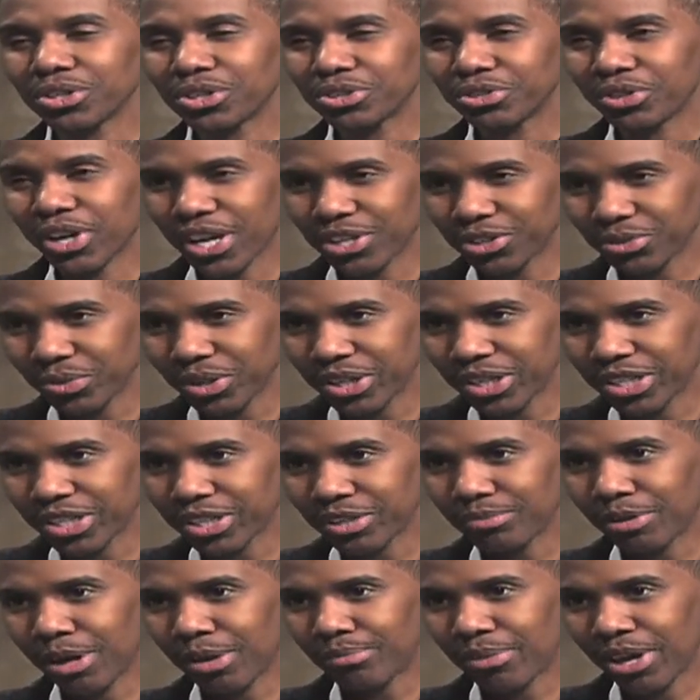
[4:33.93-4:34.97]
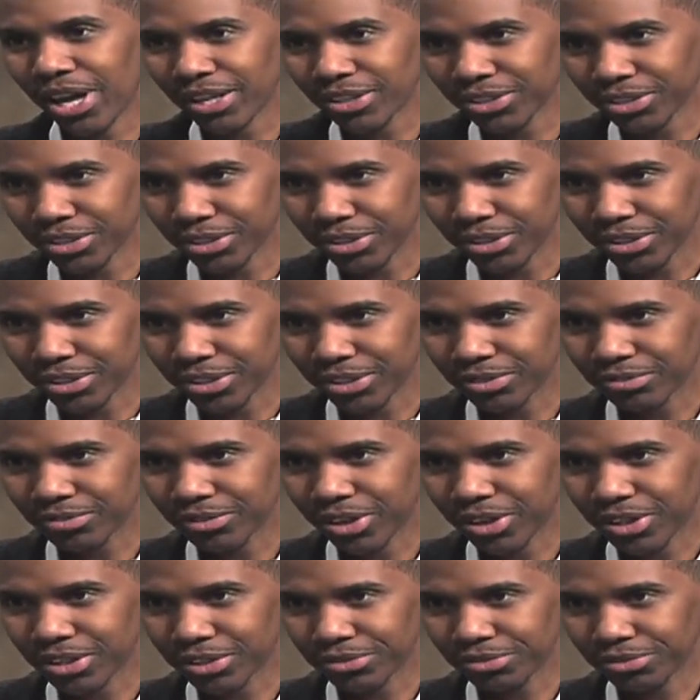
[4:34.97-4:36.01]
to graduate and get my bachelor's of
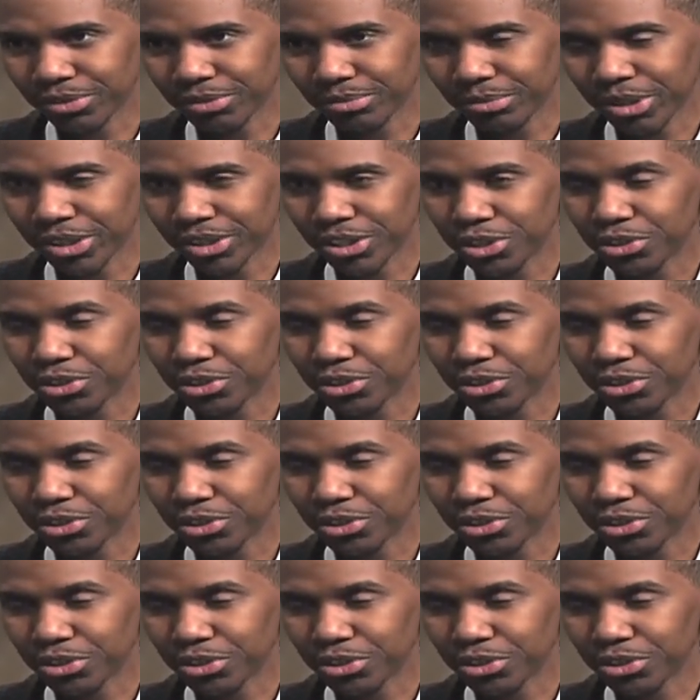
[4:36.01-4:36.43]
arts from uh,